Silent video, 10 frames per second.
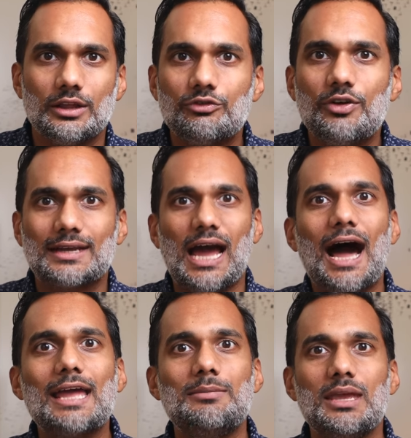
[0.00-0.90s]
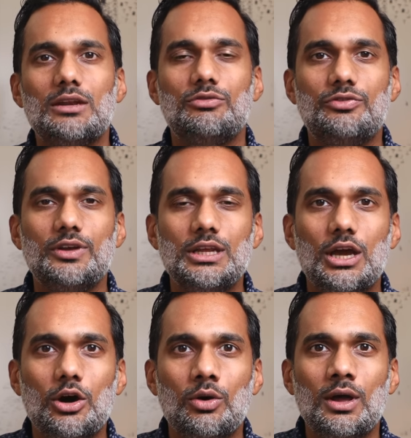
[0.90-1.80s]
In fact, I made a
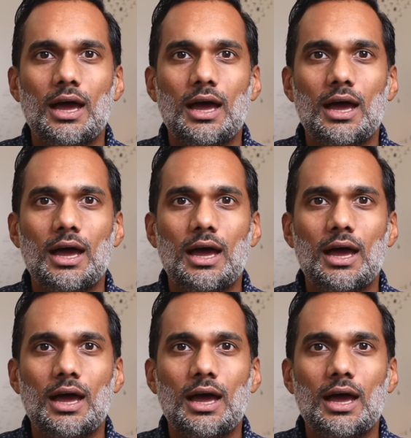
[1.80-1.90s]
video